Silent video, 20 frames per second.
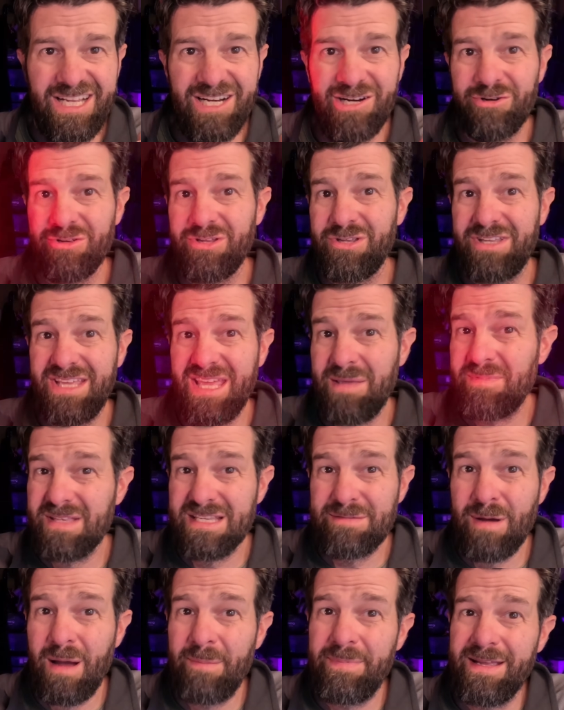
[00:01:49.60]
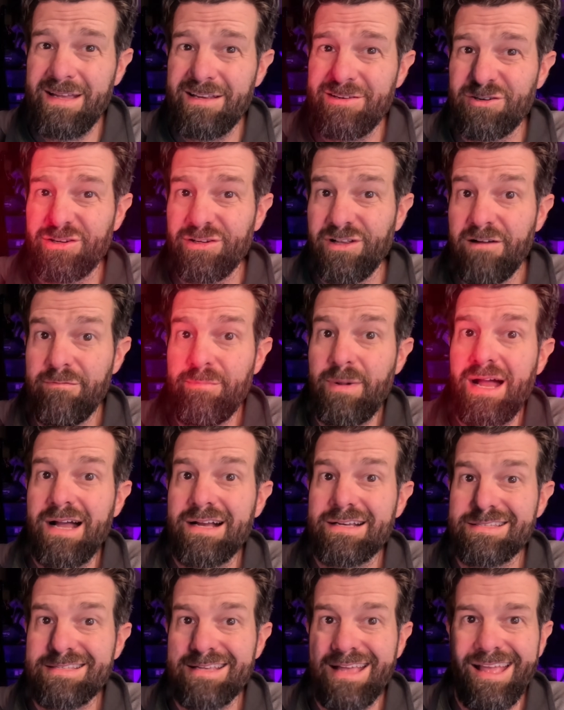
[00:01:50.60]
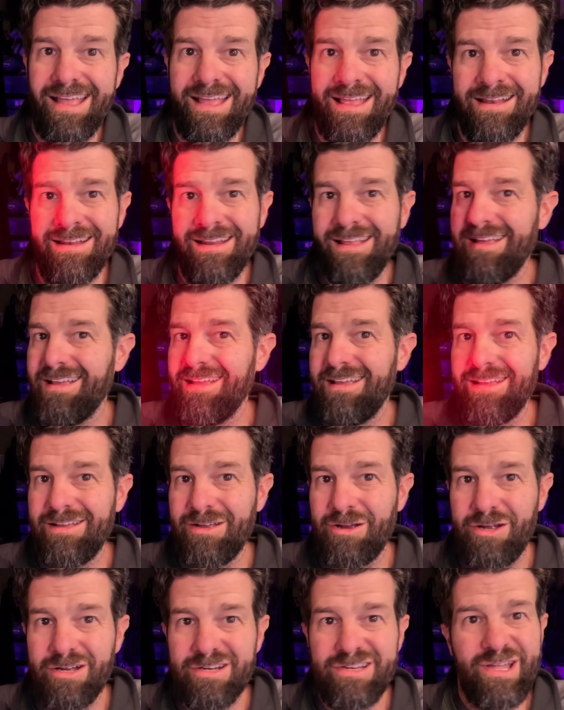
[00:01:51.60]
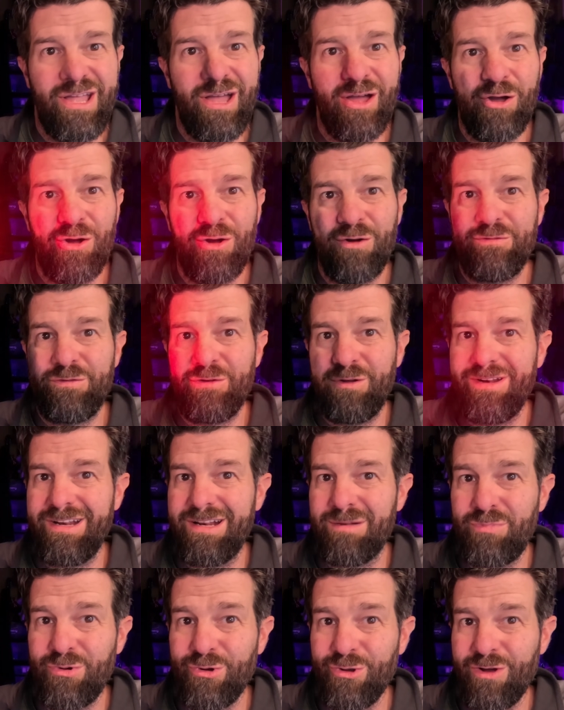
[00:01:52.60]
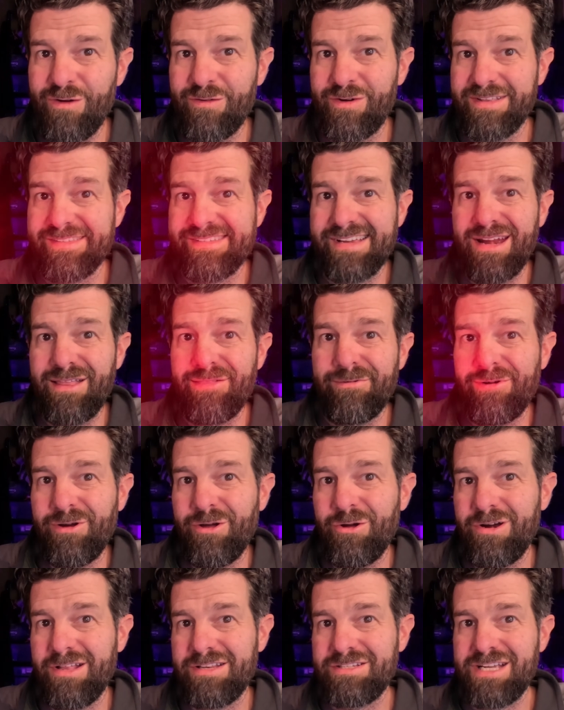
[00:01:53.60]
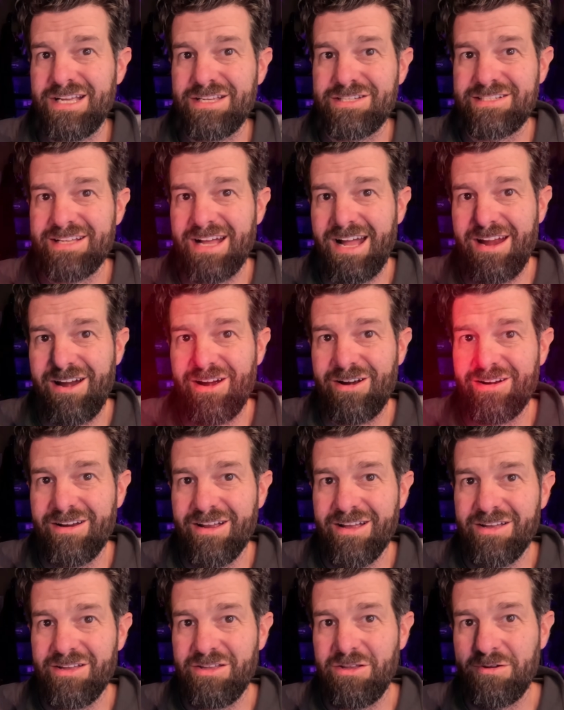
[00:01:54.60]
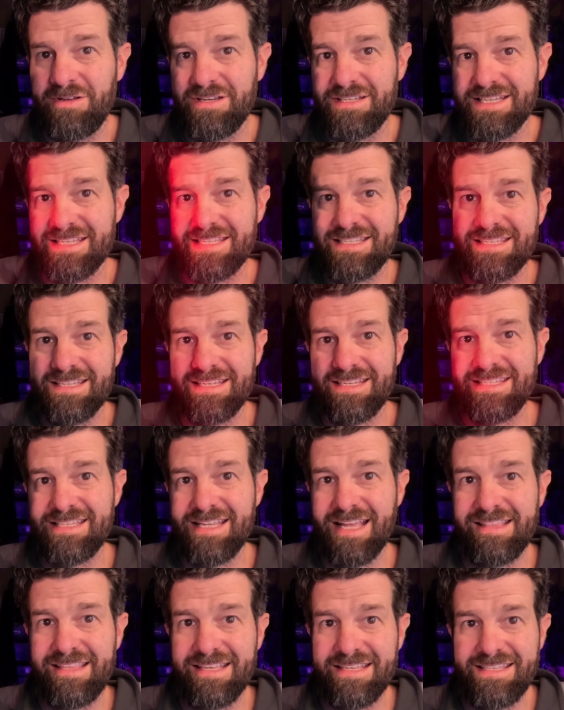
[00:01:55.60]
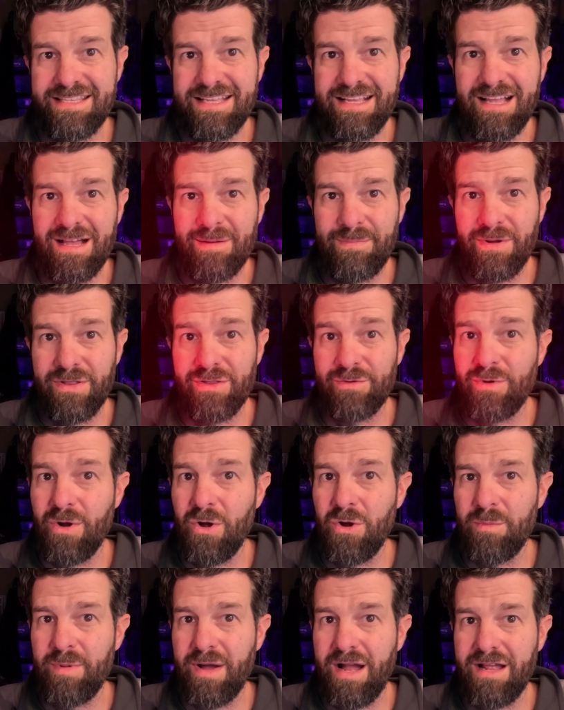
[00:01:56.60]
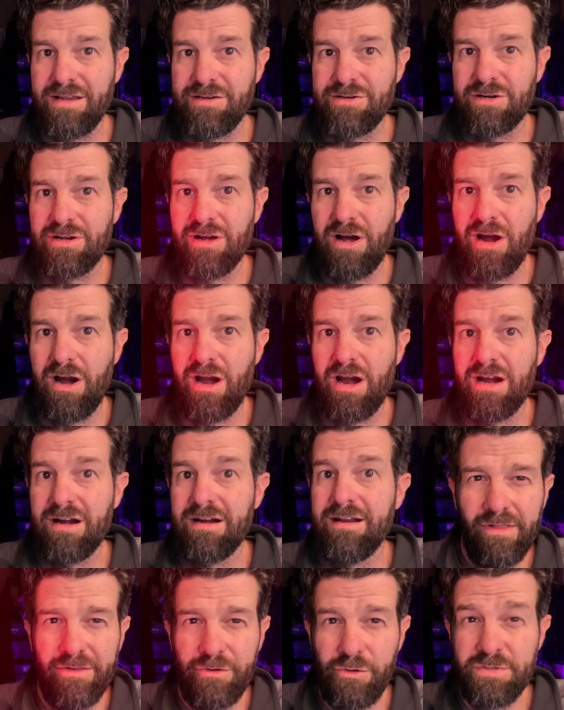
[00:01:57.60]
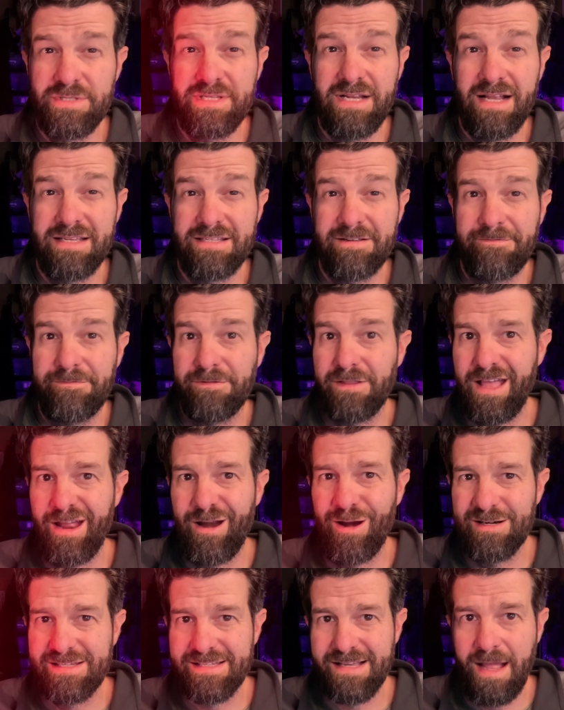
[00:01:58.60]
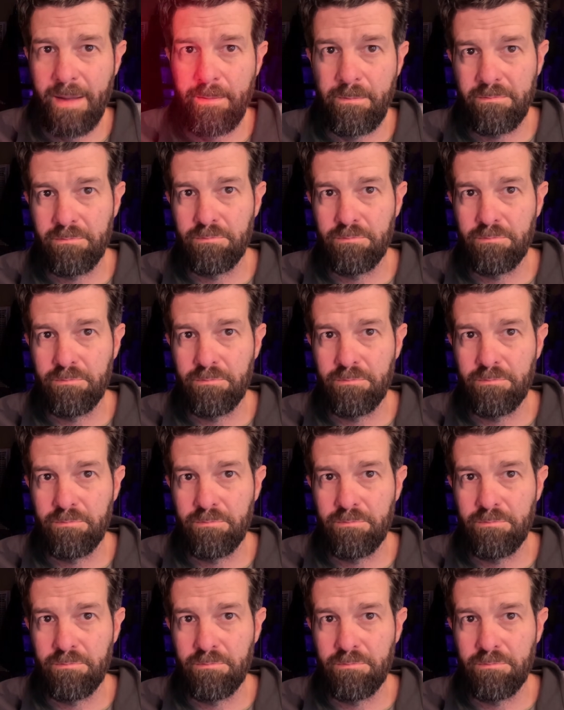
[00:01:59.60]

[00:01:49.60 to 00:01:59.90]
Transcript: You know, keep this puppy in your glove box and you're good to go. If you need to pull over on the side of the road and change a tire, you can just set this thing up on the road behind your car. Use it as a flare type